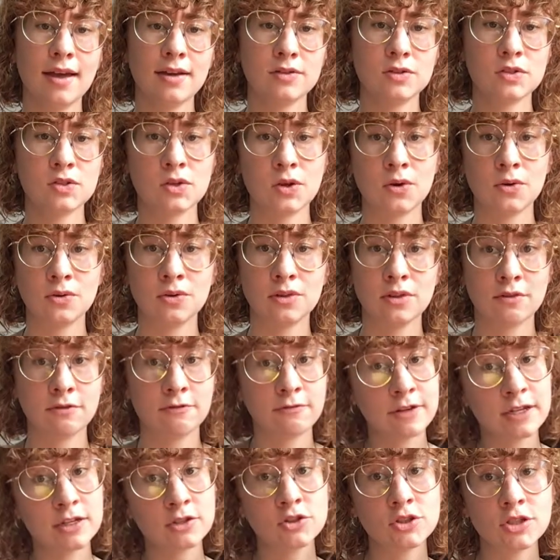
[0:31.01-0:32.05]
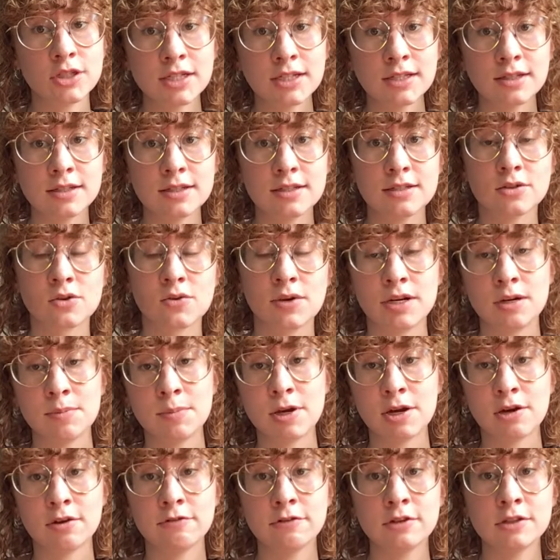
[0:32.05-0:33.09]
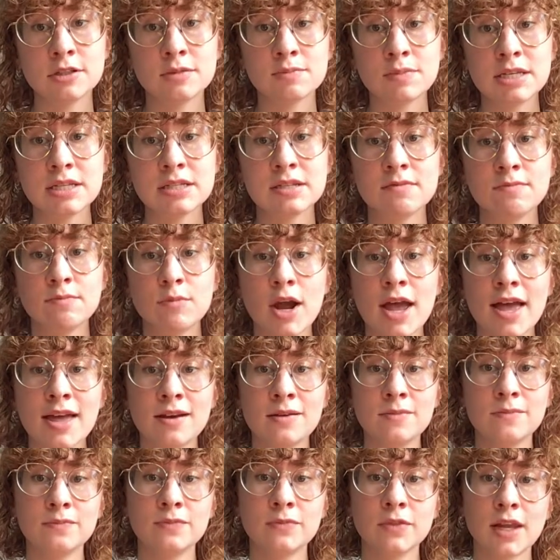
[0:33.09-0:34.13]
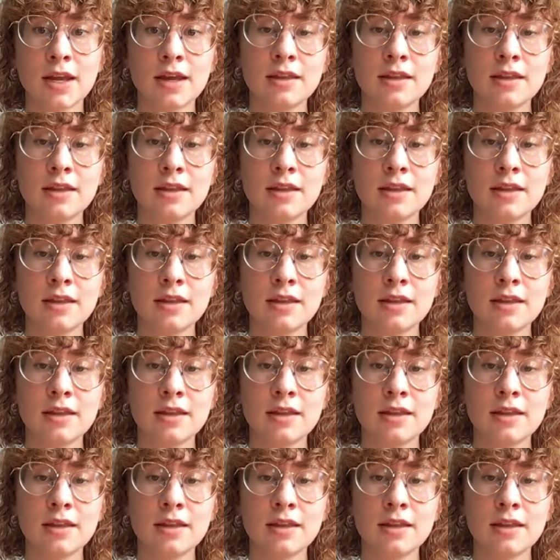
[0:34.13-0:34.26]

So the fig tree is going to be our first piece of bread,